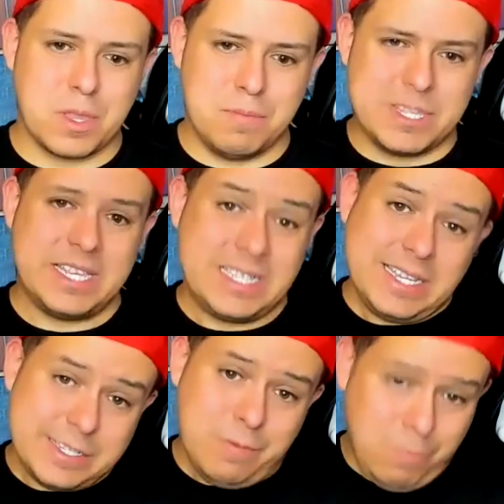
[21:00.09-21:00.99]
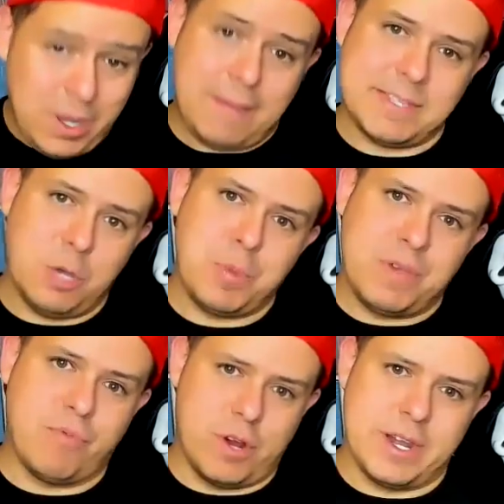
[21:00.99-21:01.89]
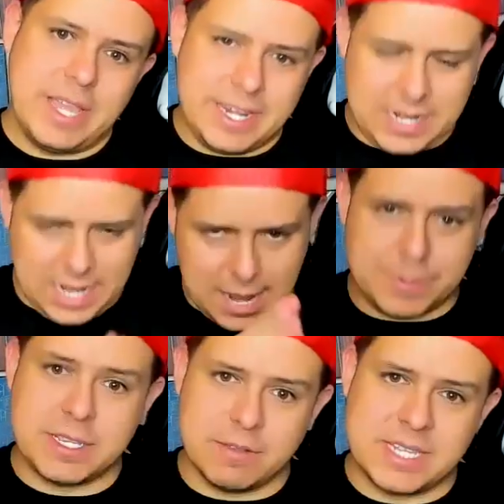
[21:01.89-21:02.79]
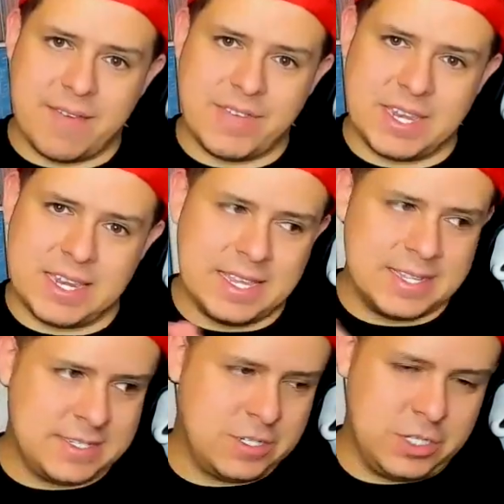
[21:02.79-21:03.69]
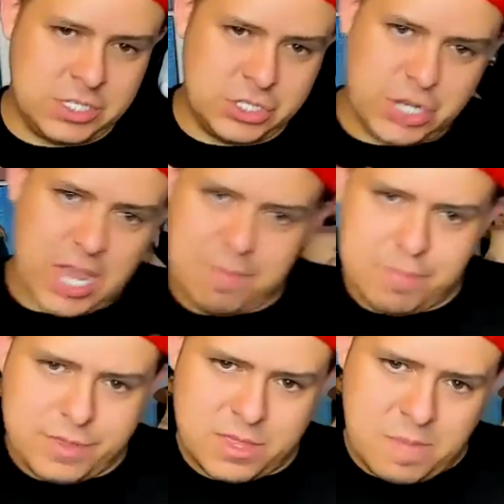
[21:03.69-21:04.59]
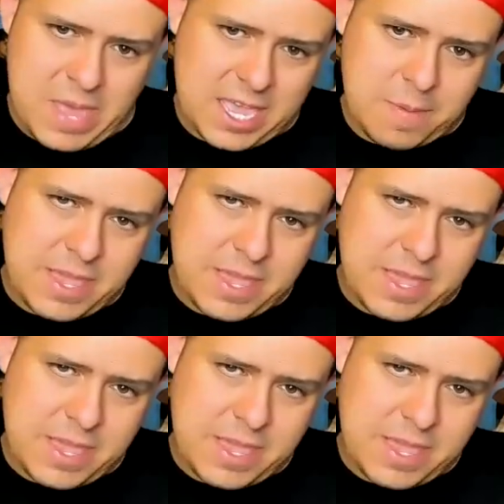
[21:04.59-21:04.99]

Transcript: But this is what I was hoping for in episode 7, is to stop the back